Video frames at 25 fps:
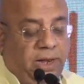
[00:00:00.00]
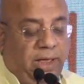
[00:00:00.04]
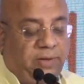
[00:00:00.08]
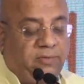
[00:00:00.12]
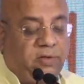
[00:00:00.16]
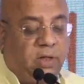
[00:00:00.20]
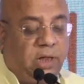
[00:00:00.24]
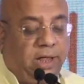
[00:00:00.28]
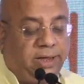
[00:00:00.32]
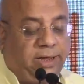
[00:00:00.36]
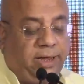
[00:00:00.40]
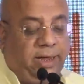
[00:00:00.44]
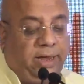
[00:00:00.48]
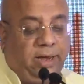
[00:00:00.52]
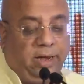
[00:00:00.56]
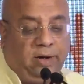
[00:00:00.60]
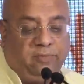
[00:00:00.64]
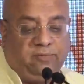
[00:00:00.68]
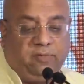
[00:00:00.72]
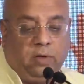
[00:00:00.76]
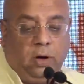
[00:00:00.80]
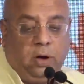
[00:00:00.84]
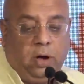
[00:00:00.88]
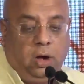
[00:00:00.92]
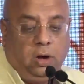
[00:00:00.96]
I was lucky
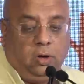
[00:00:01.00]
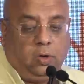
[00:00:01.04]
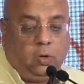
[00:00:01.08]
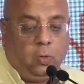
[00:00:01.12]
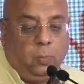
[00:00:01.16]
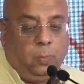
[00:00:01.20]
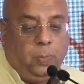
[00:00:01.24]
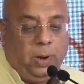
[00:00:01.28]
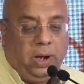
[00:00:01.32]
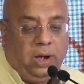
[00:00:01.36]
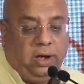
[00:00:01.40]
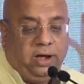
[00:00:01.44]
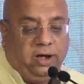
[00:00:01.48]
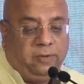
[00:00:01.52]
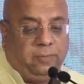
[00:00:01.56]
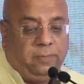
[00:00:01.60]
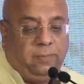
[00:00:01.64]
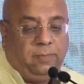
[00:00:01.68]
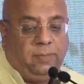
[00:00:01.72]
enough to build it